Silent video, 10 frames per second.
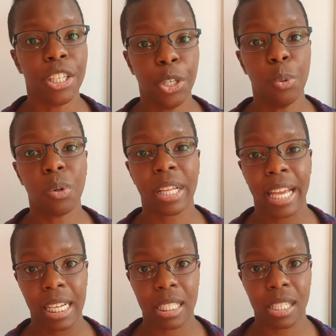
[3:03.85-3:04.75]
you will
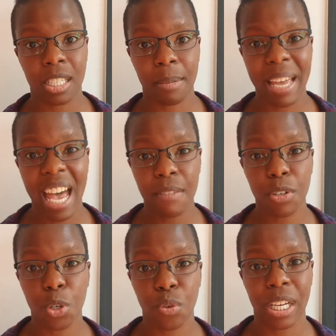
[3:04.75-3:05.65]
get some
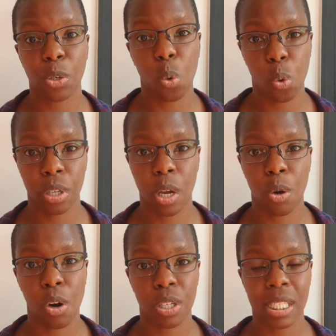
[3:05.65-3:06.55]
evergreen audio
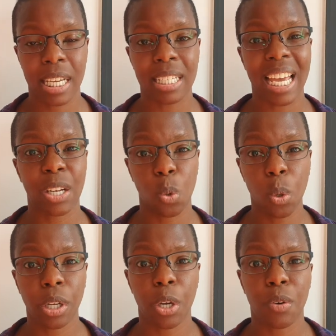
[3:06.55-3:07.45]
content and
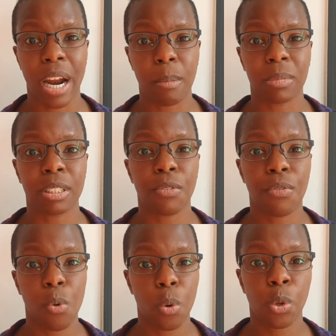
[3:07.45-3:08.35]
audiograms
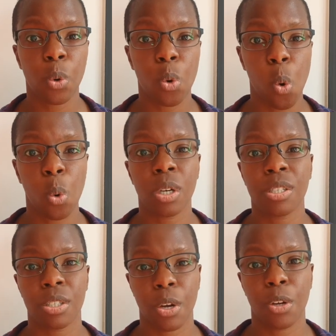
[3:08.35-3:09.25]
for your
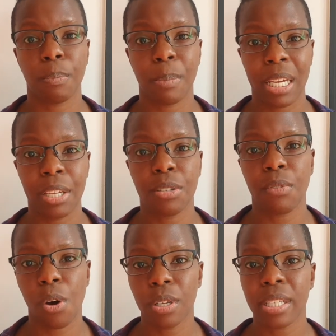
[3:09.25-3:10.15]
cornerstone piece of
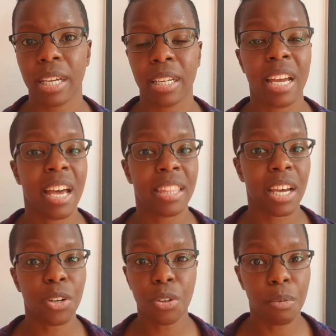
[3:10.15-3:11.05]
content
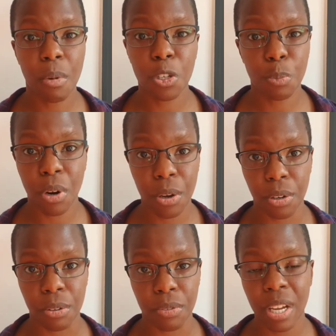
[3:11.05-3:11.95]
that you're the most proud
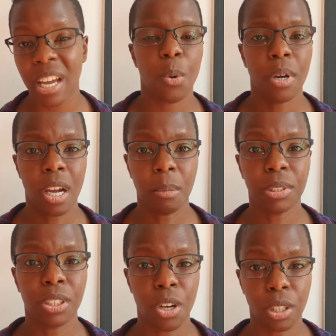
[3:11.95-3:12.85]
of. When it comes
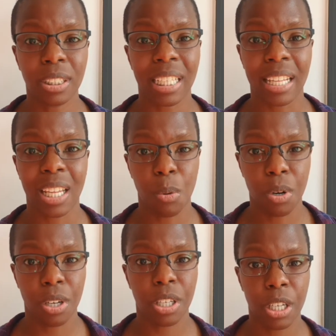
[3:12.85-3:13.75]
to the content that we're
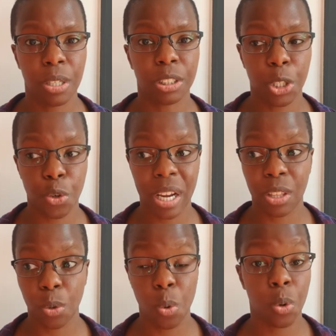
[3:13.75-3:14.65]
going to use to create
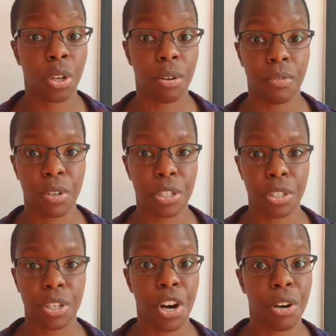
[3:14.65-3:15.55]
the audio
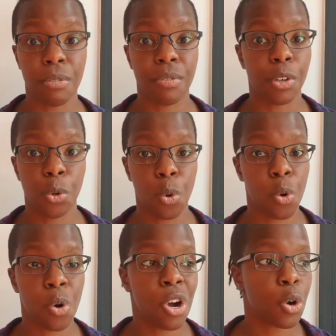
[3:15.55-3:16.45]
version of
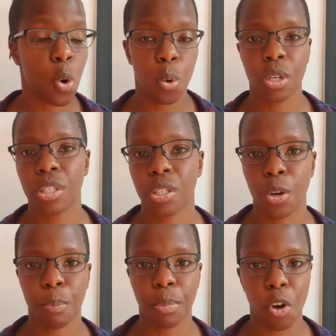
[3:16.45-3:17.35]
your
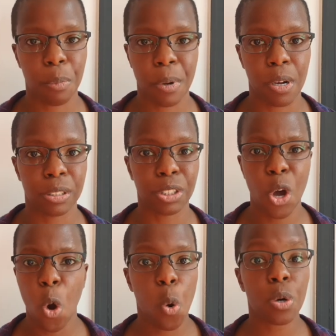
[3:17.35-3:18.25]
cornerstone blog post,
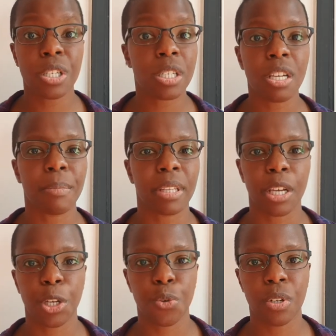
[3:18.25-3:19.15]
or just something
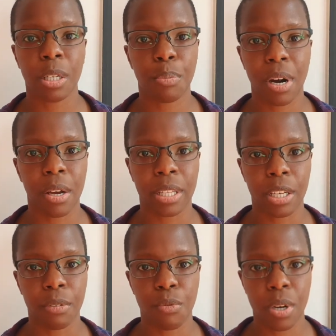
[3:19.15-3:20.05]
that you're really proud that
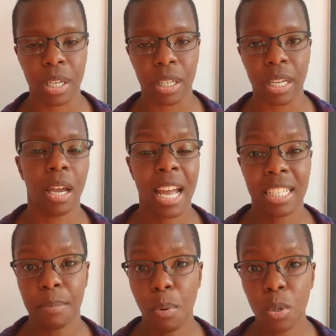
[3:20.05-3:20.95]
you've written,
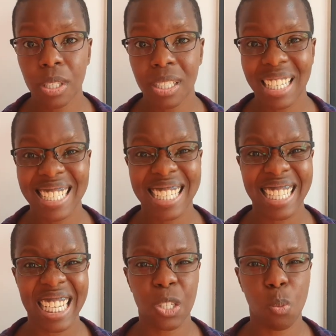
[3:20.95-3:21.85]
it's important that it's at
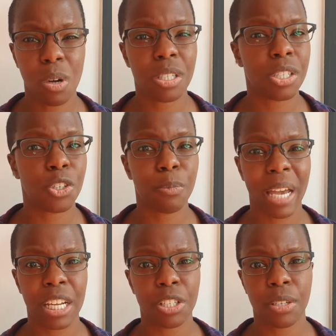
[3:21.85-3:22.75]
least 1 to 2
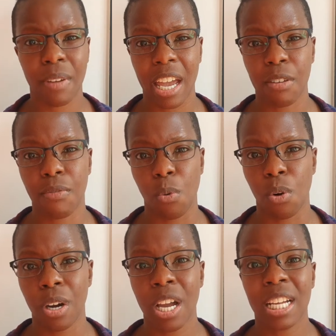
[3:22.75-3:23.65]
pages of
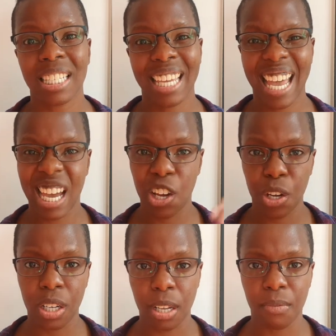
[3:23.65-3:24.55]
A4 to get a
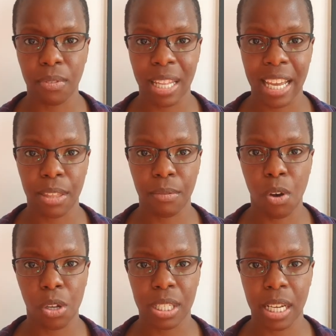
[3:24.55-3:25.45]
good enough length of
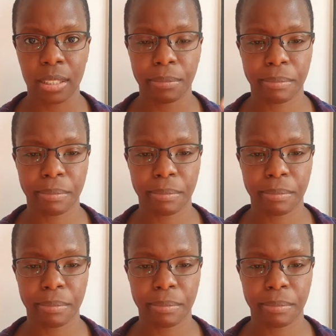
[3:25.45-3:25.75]
content.